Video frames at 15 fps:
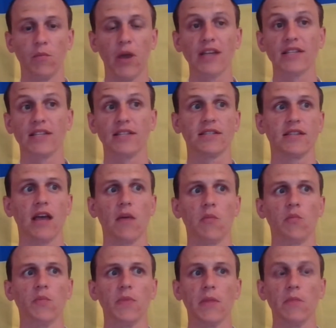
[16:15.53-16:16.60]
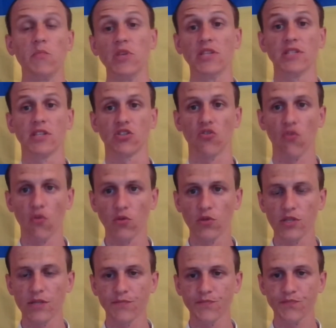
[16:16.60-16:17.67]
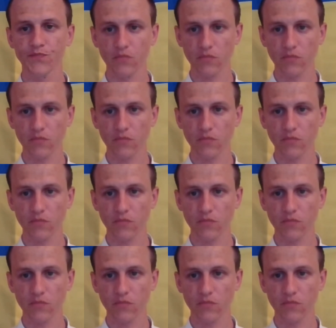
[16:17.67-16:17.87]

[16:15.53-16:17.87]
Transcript: by some business rules.